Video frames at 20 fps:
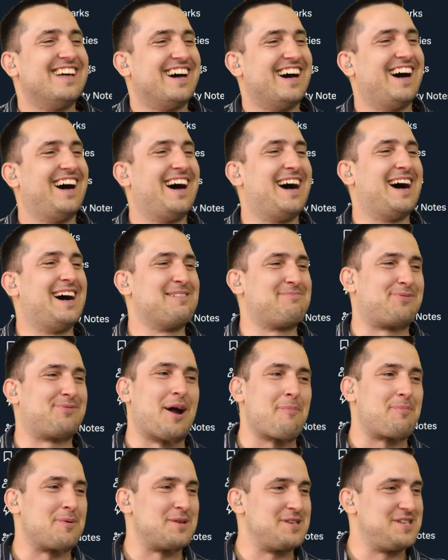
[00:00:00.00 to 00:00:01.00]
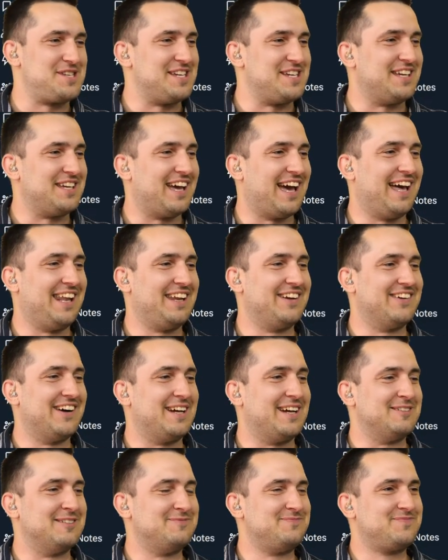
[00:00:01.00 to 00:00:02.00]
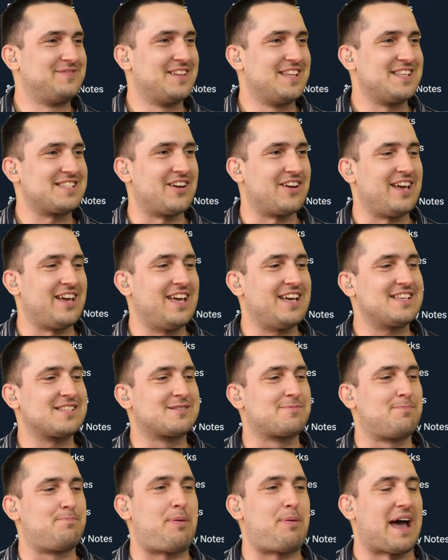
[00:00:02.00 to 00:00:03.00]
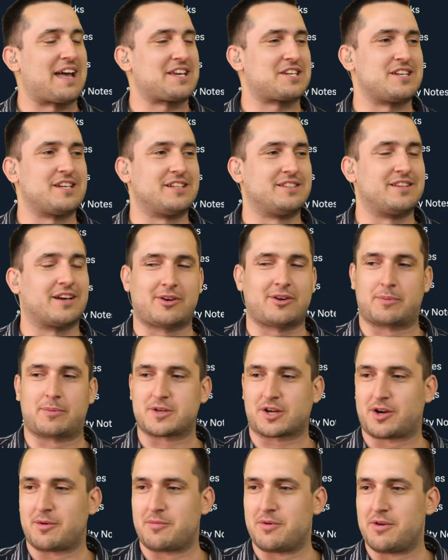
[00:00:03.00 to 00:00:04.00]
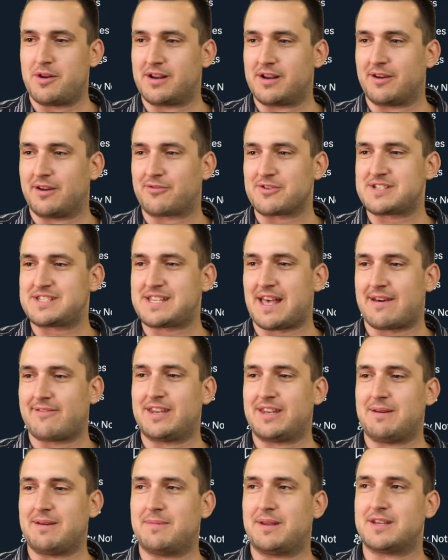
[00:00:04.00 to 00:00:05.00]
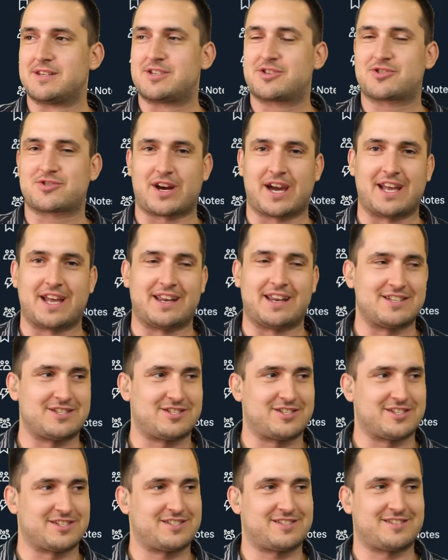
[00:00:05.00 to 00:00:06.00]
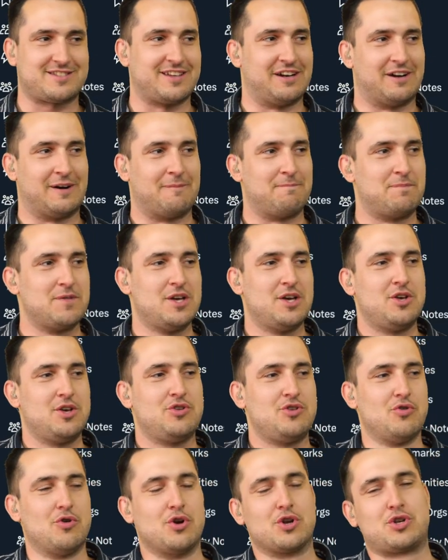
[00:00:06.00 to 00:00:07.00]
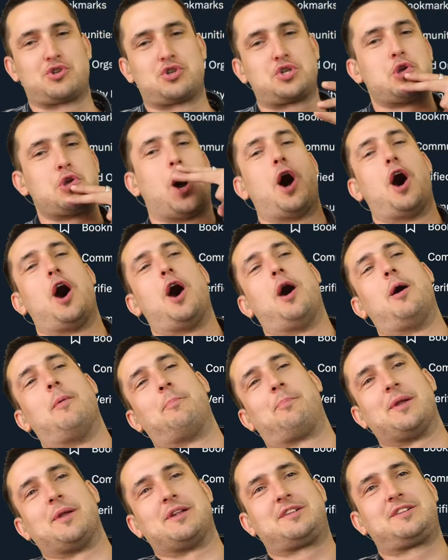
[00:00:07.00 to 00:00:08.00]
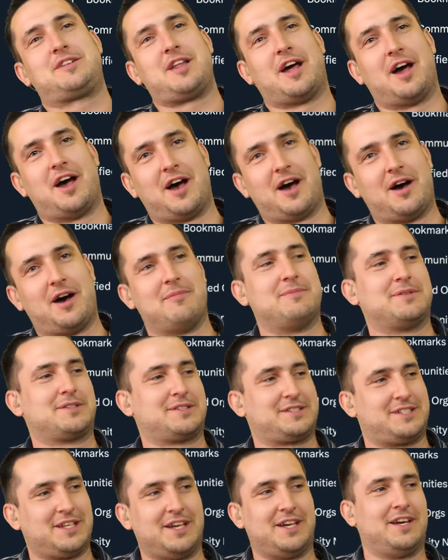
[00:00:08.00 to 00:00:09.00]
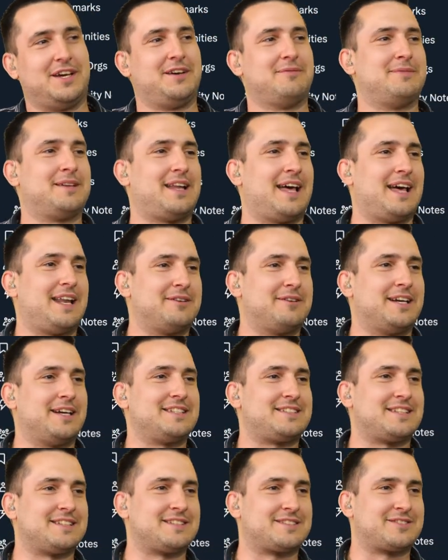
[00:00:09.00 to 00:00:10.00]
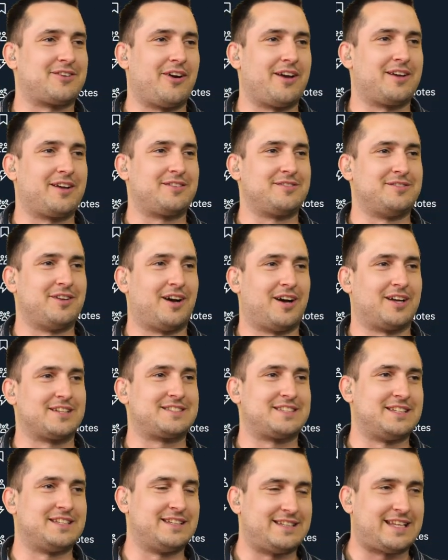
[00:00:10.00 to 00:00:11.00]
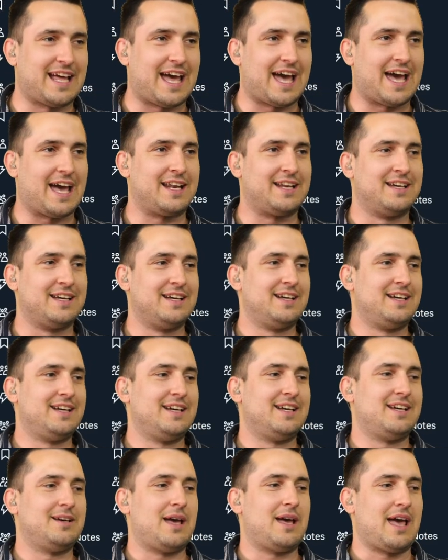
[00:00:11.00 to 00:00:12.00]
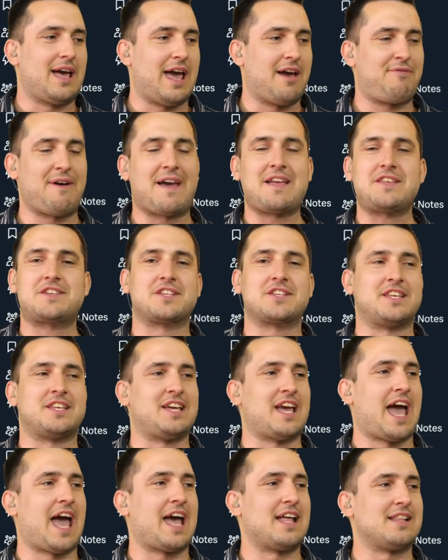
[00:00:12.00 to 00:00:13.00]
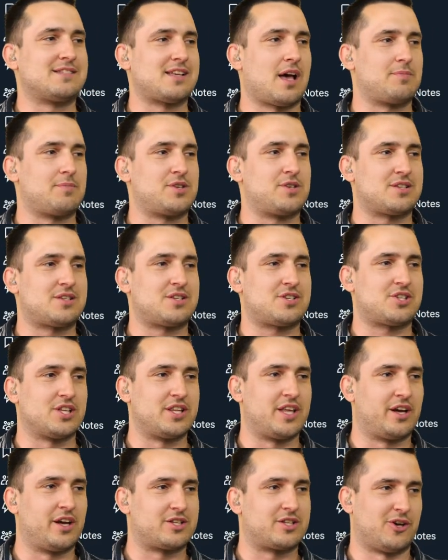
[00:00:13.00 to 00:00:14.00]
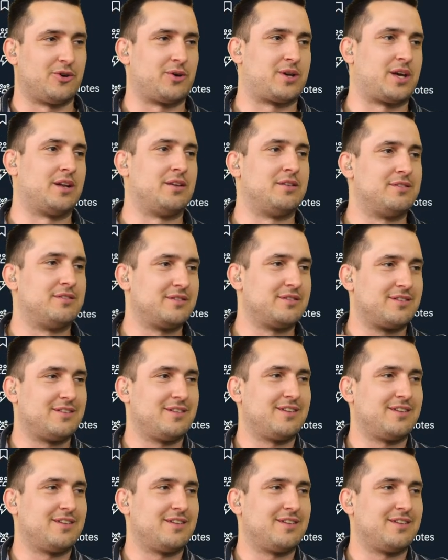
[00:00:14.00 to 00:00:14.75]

Oh, proper G. Anyway, So he is bashing the crypto community for 70 minutes straight. He's just, you know, you're dumb and dumb and dumb. And anyways, it's going nuts. And then eventually ends up just shilling a token.